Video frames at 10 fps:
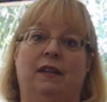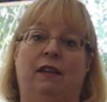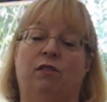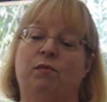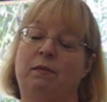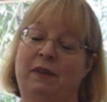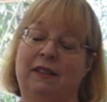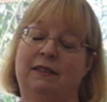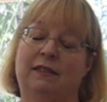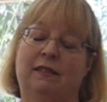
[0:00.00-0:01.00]
In 3
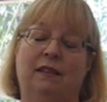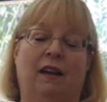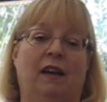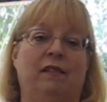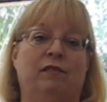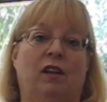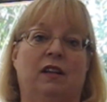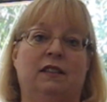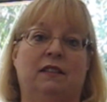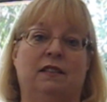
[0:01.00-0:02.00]
months, I've
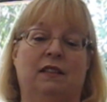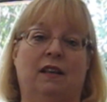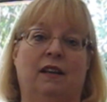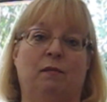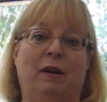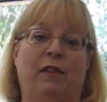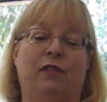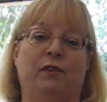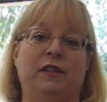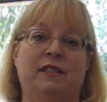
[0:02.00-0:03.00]
lost about
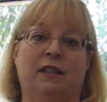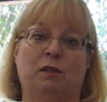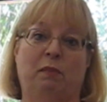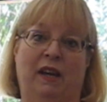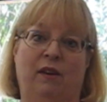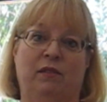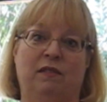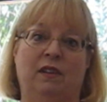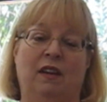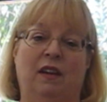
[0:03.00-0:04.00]
36
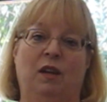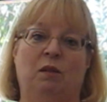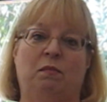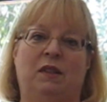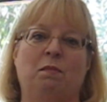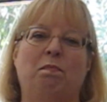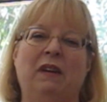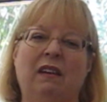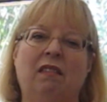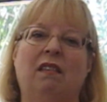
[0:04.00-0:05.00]
pounds. But the
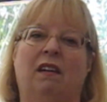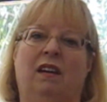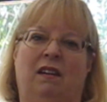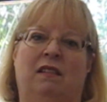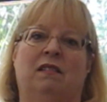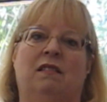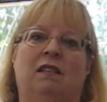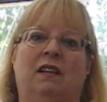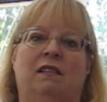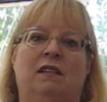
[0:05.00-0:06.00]
big thing
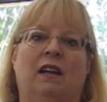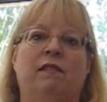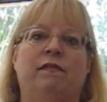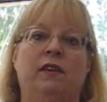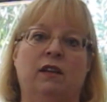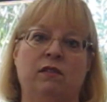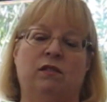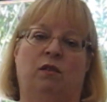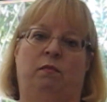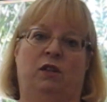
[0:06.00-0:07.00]
is that I feel
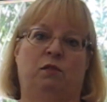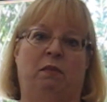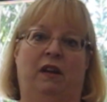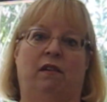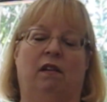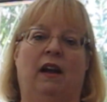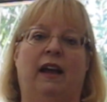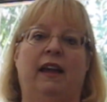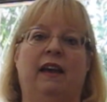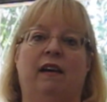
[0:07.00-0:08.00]
so much better.
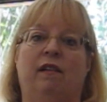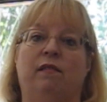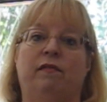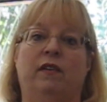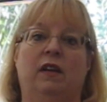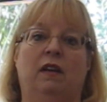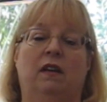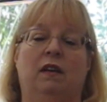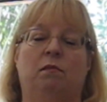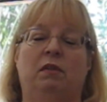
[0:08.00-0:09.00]
I have
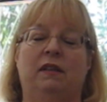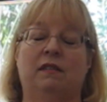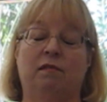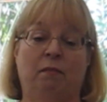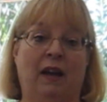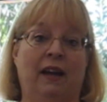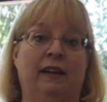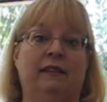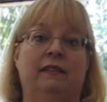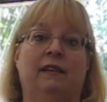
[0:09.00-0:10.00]
peace of
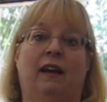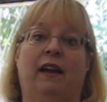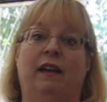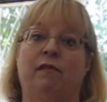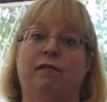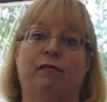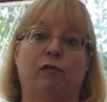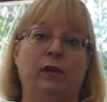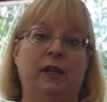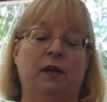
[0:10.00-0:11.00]
mind, I have
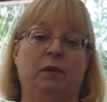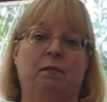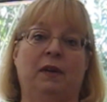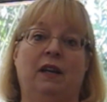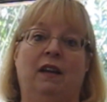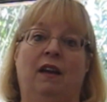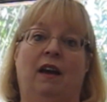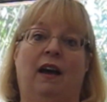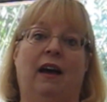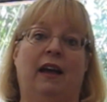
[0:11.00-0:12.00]
freedom,
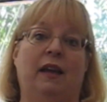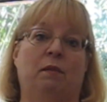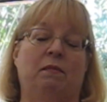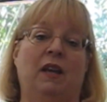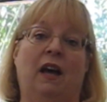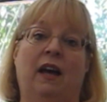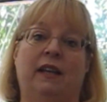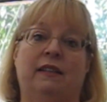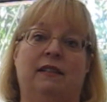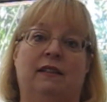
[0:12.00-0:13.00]
I am
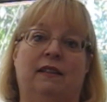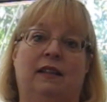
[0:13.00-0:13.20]
not